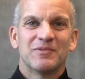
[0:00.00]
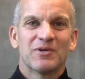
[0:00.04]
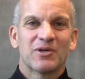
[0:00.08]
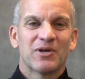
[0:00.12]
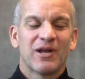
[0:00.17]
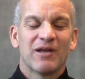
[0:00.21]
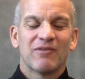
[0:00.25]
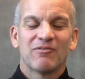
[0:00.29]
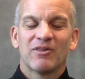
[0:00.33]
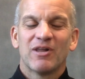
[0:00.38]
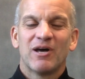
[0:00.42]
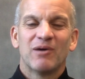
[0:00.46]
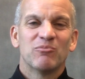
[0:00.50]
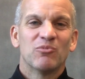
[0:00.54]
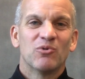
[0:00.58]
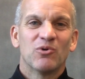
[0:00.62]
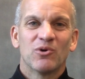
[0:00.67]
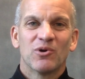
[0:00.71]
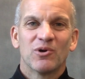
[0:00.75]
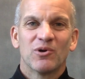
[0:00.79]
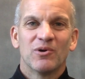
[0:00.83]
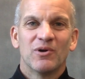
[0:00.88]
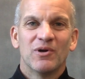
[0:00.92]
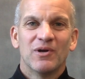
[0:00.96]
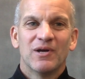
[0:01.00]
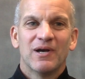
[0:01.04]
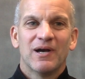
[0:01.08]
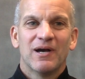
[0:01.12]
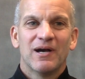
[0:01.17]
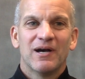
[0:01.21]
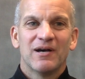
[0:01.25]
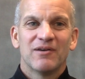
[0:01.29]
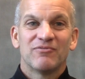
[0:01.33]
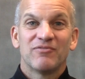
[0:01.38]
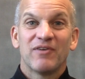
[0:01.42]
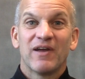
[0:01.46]
to have a lot more
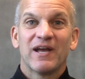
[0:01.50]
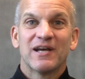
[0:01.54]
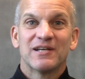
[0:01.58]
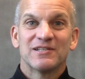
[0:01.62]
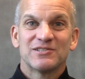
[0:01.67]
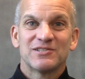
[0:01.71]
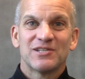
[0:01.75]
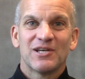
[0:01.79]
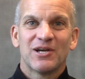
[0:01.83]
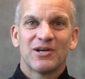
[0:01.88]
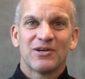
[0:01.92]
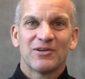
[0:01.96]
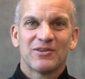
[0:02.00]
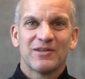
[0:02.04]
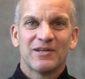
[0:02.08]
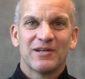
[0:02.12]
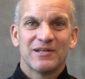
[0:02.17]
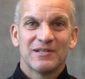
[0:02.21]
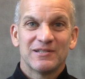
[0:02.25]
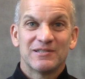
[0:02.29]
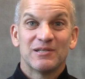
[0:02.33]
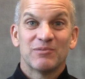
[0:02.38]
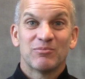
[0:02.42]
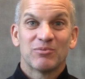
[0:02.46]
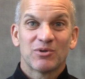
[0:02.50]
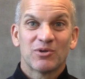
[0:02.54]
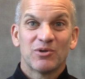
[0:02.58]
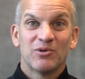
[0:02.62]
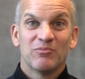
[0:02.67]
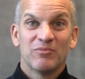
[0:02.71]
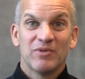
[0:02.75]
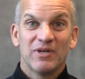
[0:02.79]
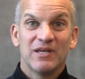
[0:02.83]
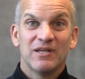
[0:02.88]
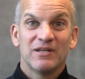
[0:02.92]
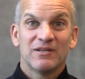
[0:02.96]
fans there than a typical
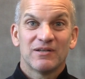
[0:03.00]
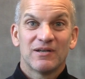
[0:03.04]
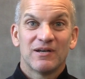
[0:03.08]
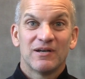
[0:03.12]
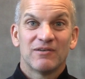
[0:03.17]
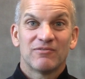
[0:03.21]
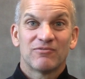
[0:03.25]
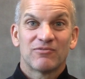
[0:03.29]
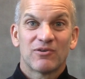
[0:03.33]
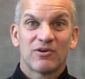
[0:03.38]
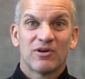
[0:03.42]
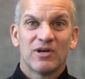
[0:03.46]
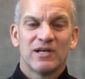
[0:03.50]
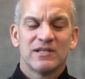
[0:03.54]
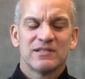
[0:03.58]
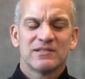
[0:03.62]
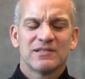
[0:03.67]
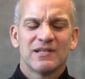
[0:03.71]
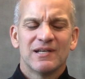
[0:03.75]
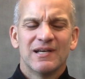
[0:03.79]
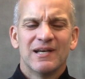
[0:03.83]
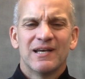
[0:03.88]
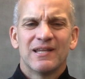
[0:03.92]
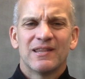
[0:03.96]
meet for us.